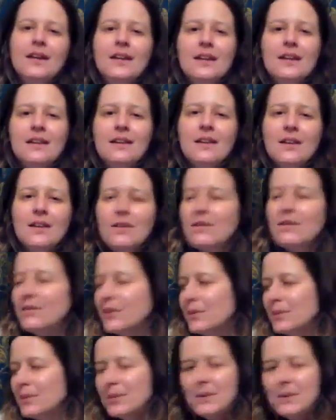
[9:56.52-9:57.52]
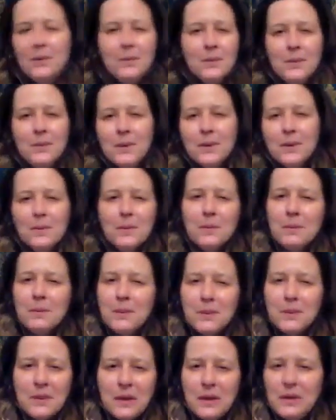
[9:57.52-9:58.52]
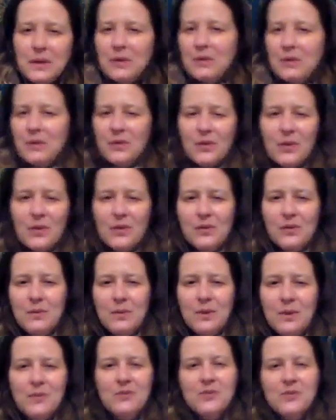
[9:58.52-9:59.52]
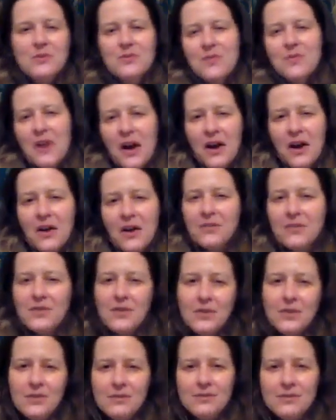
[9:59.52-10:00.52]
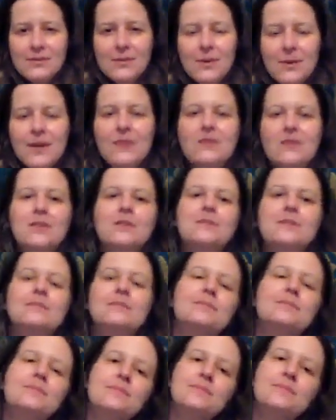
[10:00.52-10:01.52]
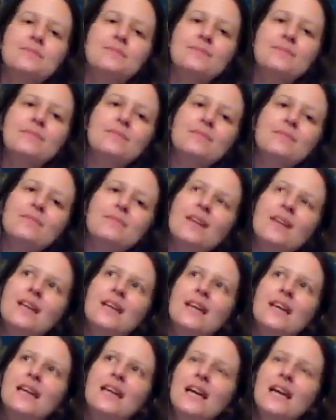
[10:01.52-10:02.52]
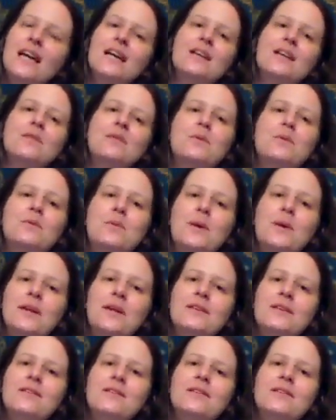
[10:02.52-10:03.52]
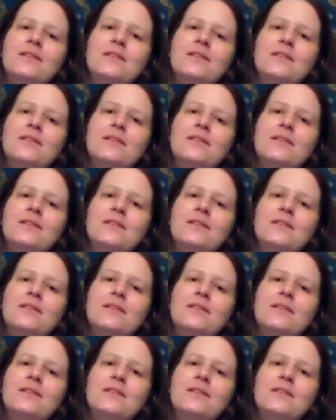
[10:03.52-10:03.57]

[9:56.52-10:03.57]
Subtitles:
don't want anyone looking at my body, criticizing me, or feel fat, feel whatever. And it was when